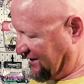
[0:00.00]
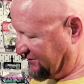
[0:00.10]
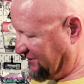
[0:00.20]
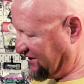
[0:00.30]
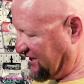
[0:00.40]

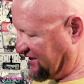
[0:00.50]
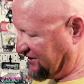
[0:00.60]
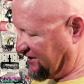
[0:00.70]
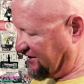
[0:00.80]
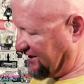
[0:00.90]
it's much
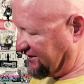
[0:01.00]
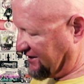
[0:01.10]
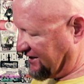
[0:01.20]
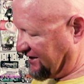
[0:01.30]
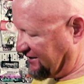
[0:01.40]
easier
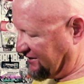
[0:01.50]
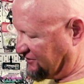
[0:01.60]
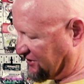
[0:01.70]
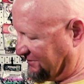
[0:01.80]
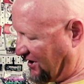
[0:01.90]
to
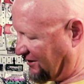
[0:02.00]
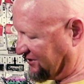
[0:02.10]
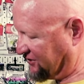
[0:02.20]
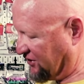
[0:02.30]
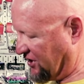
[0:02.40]
use a
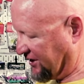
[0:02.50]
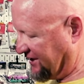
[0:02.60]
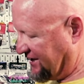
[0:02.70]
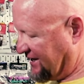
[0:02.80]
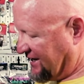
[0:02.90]
barbless hook,
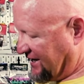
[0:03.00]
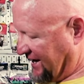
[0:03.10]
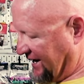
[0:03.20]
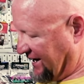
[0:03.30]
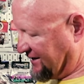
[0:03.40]

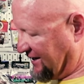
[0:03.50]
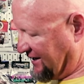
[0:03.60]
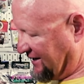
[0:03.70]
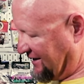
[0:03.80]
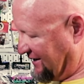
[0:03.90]
and
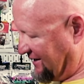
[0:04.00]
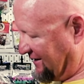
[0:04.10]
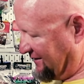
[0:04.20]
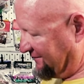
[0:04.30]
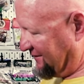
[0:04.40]

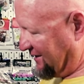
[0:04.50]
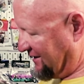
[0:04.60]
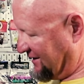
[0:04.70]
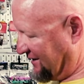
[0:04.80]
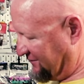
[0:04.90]

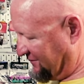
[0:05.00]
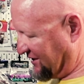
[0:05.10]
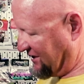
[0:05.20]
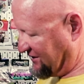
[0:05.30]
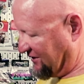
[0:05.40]
it's
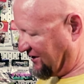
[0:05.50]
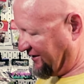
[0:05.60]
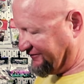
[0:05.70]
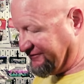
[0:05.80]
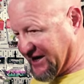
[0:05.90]
much easier
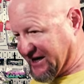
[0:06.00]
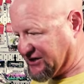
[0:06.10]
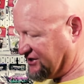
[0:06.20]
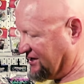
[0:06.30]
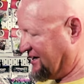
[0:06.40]
on the
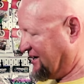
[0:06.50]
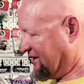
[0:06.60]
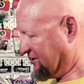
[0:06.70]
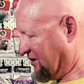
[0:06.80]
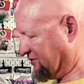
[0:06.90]
fish,
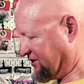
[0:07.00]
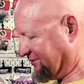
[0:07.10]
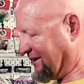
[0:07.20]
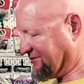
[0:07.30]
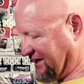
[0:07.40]
so
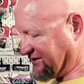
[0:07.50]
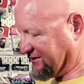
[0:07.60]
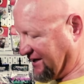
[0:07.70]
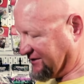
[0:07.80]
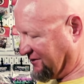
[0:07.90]
sometimes
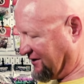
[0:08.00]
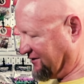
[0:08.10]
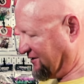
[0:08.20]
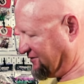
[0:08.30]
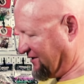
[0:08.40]
that's what I'll
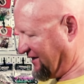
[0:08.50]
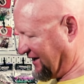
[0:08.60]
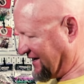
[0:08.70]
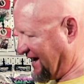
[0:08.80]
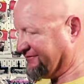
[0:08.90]
do. So I
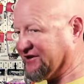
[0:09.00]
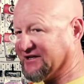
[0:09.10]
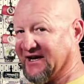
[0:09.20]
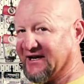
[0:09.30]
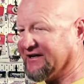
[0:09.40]
like to have
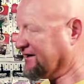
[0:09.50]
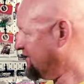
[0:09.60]
these handy.